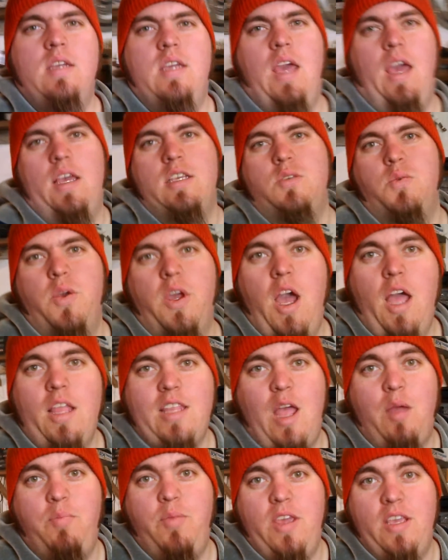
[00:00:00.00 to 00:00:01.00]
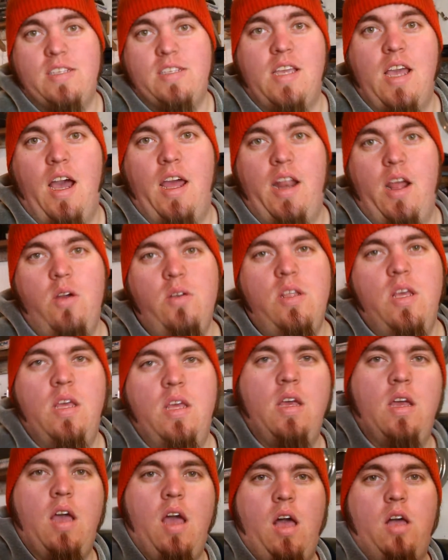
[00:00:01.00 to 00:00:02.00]
Okay, so we got that piece cut out.
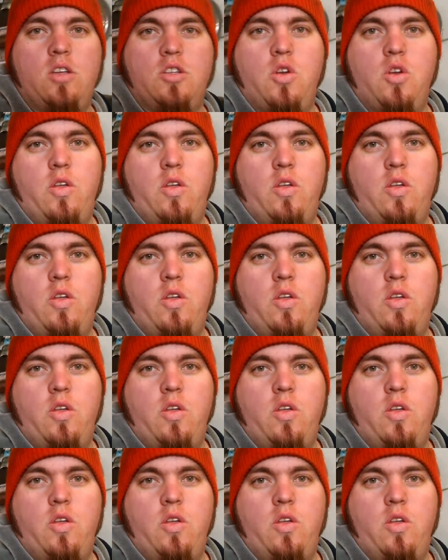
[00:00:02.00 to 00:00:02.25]
I'll